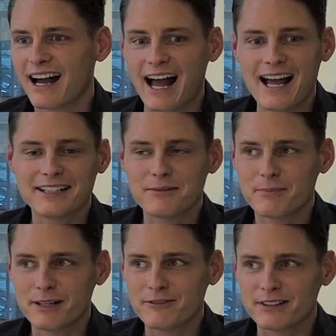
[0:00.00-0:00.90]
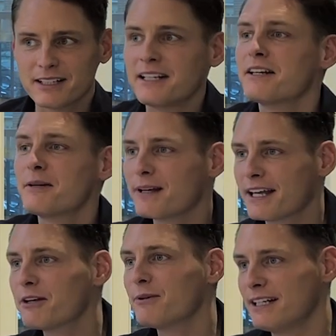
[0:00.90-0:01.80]
I had the benefit. In the
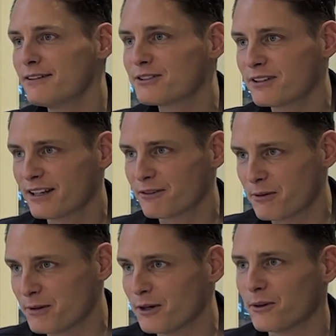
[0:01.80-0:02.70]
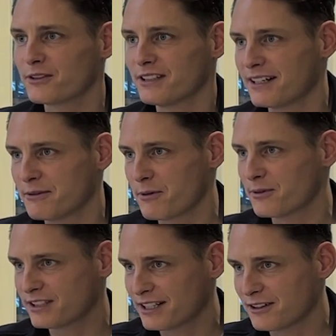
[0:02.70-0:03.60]
beginning, we lived together when we launched it and we were
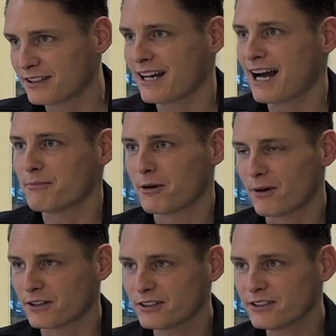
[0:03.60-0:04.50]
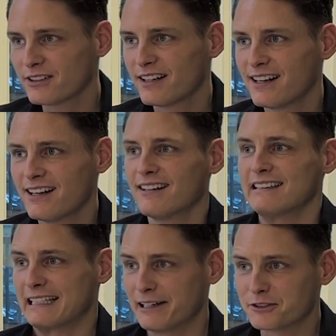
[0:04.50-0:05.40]
sitting on the cardboard boxes.
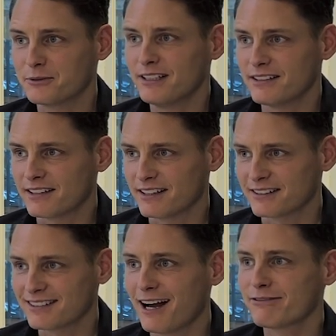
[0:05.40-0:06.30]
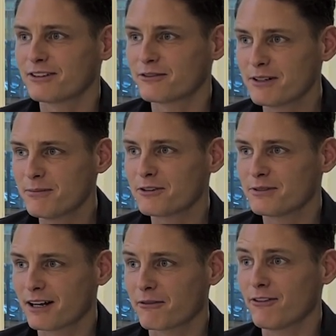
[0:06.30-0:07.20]
That was really intense. After 3 months,
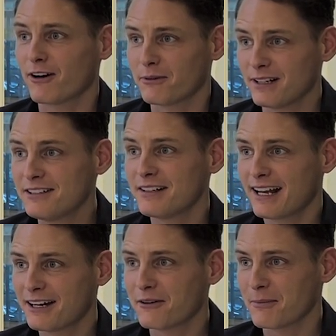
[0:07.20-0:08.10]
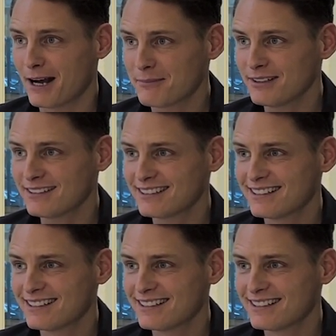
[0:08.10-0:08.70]
we're like, fuck, we need to get our own apartments.